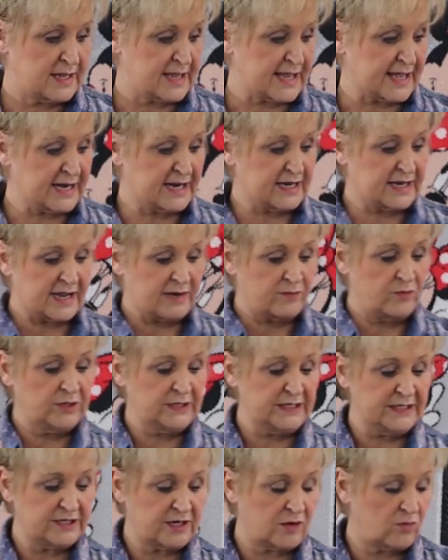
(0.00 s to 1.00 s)
And I
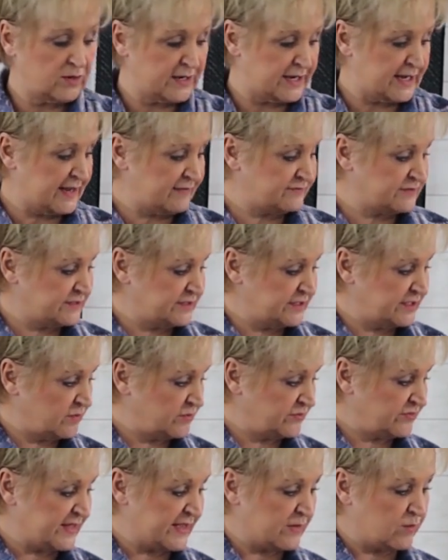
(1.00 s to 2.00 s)
really don't want to have to deal
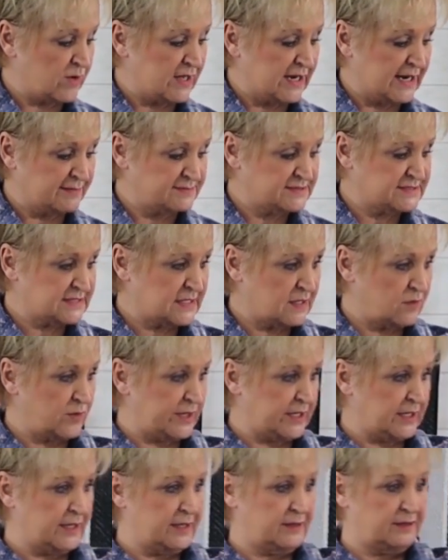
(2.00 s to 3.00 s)
with that while I'm
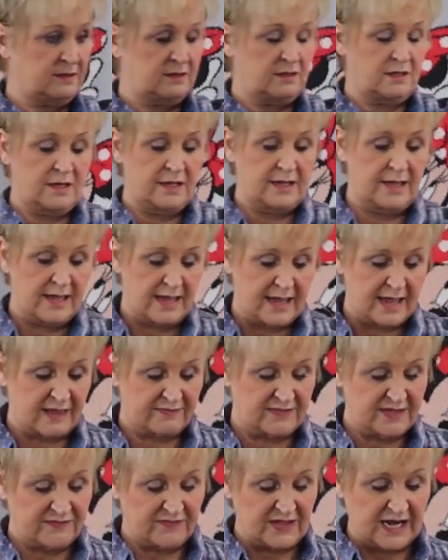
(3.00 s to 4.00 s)
sewing it.
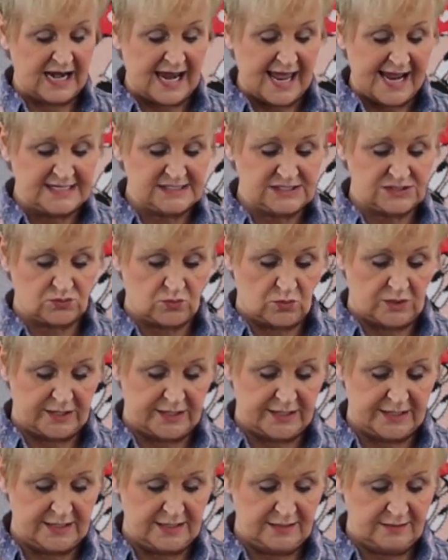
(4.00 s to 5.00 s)
And then the last
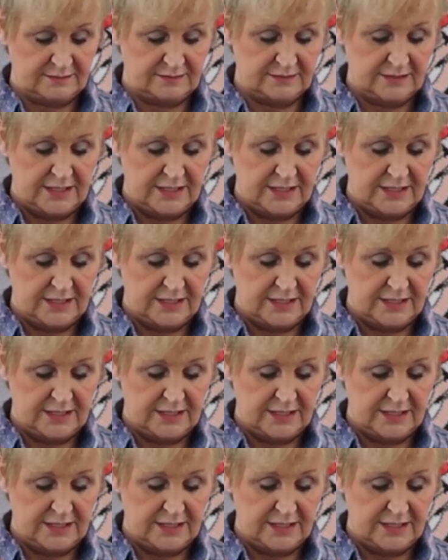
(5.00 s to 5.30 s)
one,